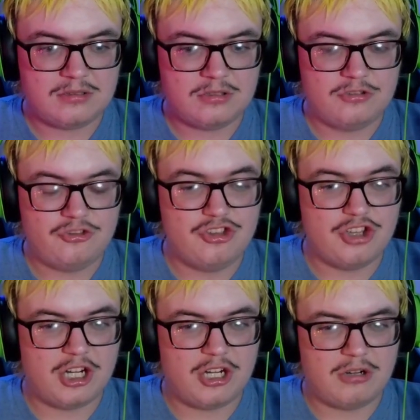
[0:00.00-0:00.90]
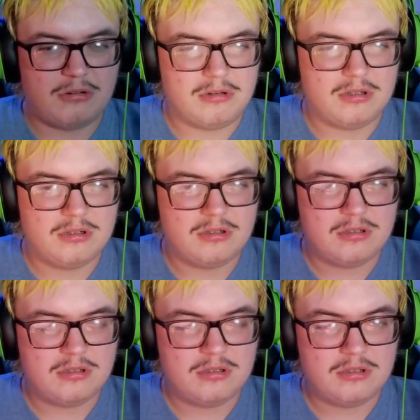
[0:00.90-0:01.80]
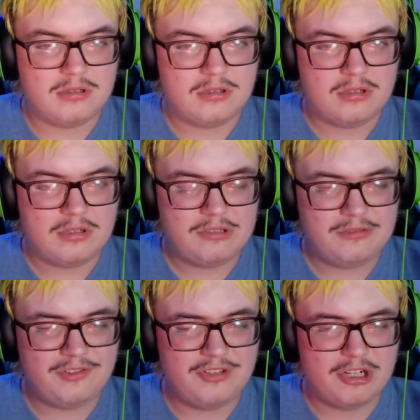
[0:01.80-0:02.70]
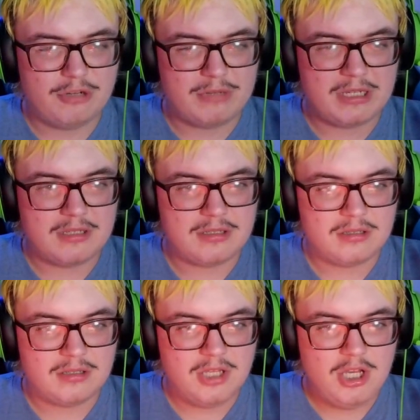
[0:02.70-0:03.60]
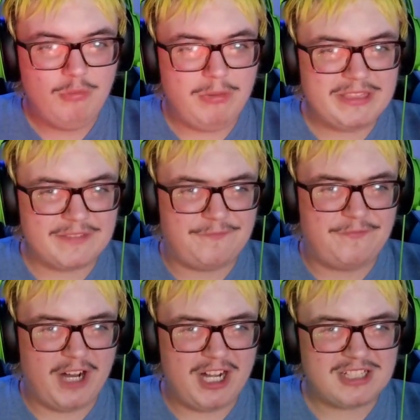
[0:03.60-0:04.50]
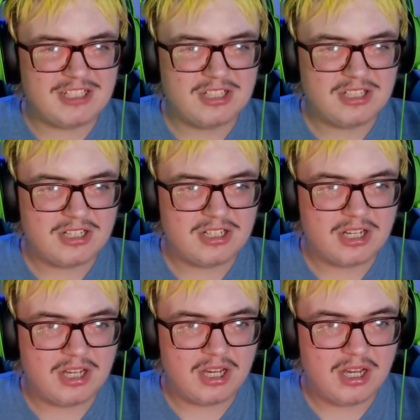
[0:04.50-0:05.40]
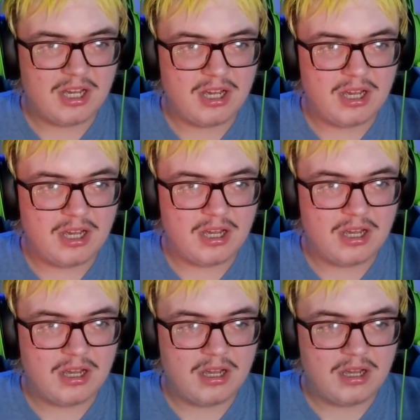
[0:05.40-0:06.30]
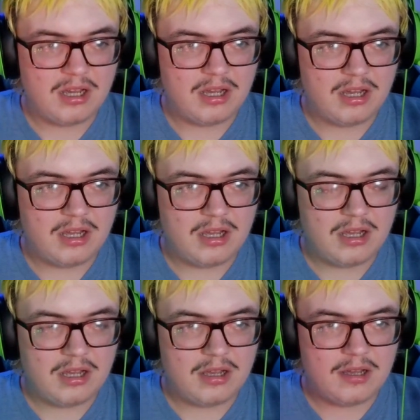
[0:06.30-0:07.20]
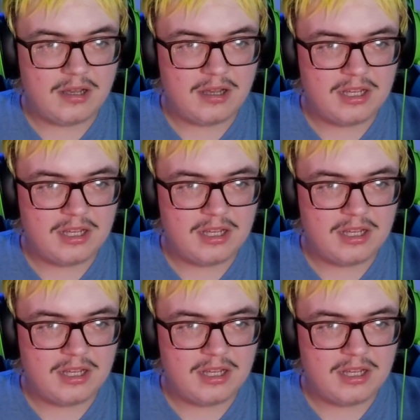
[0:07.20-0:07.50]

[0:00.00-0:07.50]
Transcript: No. So, there's no way. What the fuck? I thought you died. No, they tried to kill me.